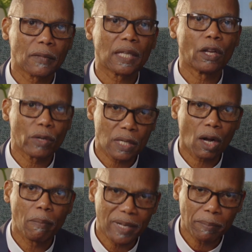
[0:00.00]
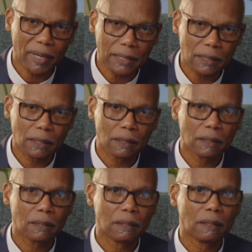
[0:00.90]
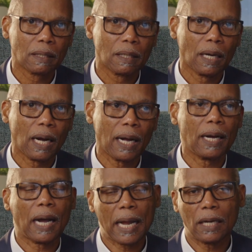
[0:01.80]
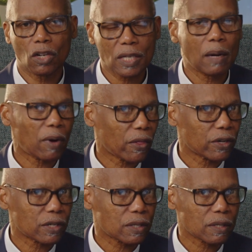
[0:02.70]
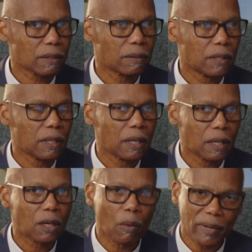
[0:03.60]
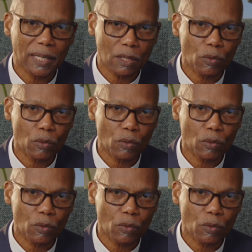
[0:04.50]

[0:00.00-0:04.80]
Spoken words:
there is a commitment, and let us help others commit as